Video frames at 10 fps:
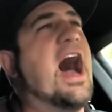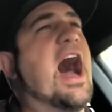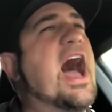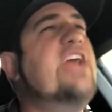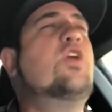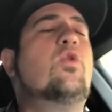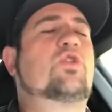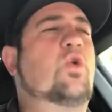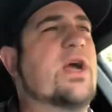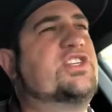I don't
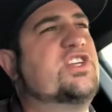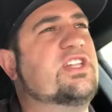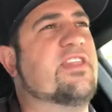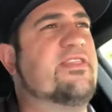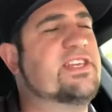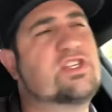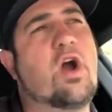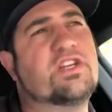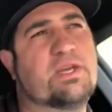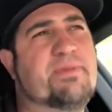question this
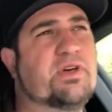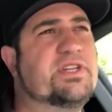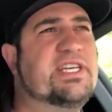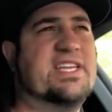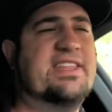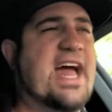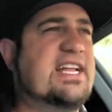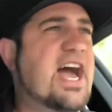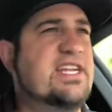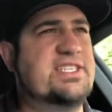car's abilities in
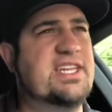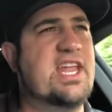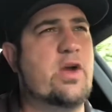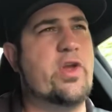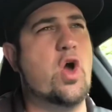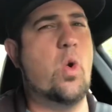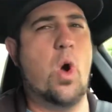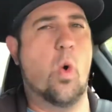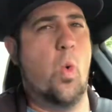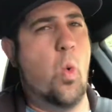that kind of scenario
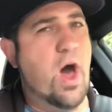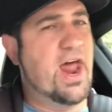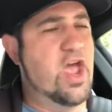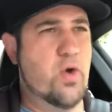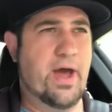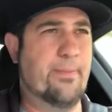one iota.